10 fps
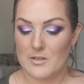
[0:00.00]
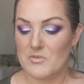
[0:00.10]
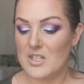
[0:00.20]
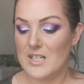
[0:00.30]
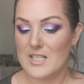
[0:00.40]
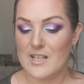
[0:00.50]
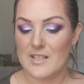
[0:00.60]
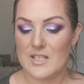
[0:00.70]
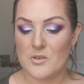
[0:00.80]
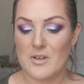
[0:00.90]
I'm just going to take
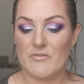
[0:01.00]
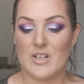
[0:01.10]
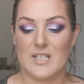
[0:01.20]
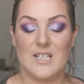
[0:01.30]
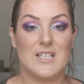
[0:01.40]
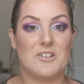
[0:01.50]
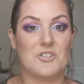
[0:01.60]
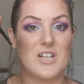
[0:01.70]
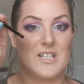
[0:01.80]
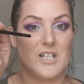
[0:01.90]
the Zoeva Detail
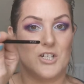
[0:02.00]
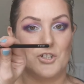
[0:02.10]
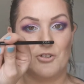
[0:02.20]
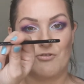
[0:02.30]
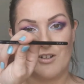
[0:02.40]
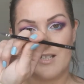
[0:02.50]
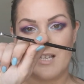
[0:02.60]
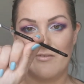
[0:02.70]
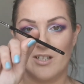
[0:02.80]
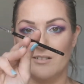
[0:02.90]
Shader
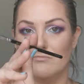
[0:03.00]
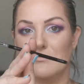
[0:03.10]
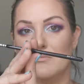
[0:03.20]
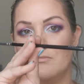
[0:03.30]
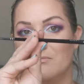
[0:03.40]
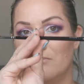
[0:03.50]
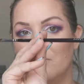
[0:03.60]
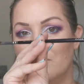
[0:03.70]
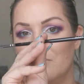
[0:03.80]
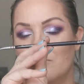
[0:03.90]
237
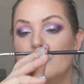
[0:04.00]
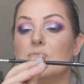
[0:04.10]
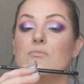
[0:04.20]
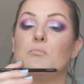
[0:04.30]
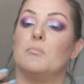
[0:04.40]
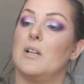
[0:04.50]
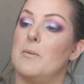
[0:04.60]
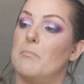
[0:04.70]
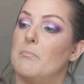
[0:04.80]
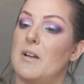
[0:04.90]

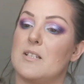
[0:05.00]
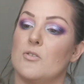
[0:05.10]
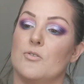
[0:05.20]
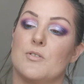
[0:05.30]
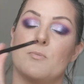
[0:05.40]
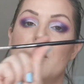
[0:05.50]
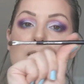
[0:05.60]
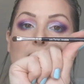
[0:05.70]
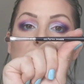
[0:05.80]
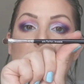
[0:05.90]
play batons with
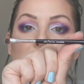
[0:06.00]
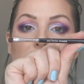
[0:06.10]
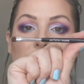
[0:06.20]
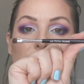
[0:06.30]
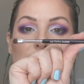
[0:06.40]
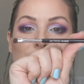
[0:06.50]
it. That one.